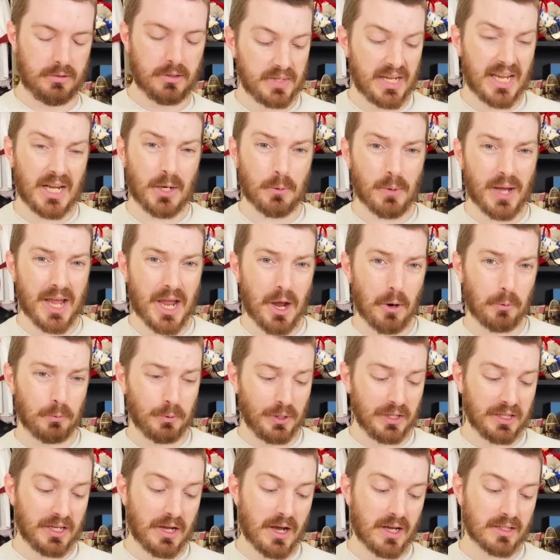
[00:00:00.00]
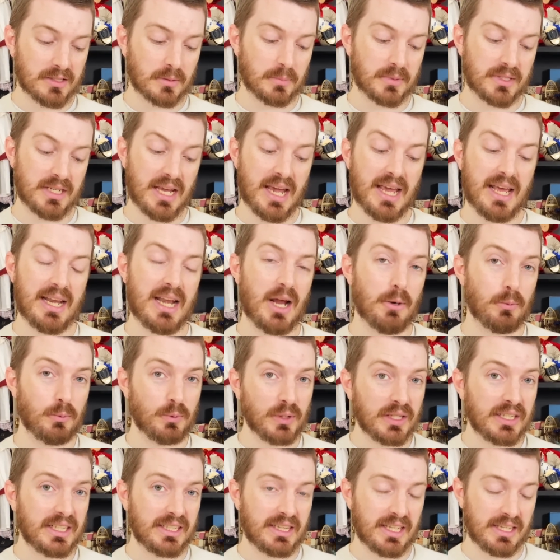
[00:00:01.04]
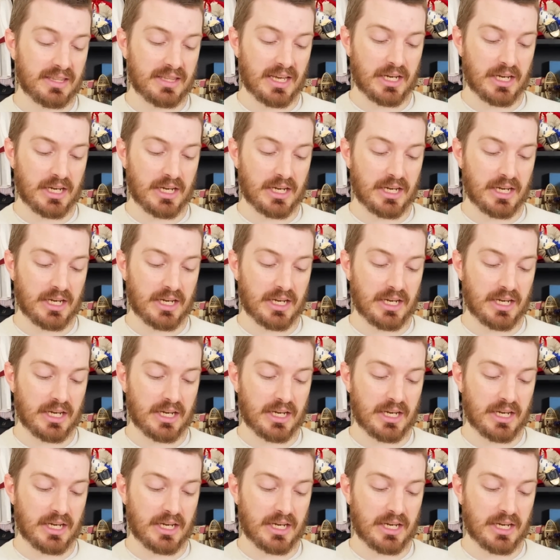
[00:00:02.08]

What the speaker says: Anyway, a really awesome set, and I really think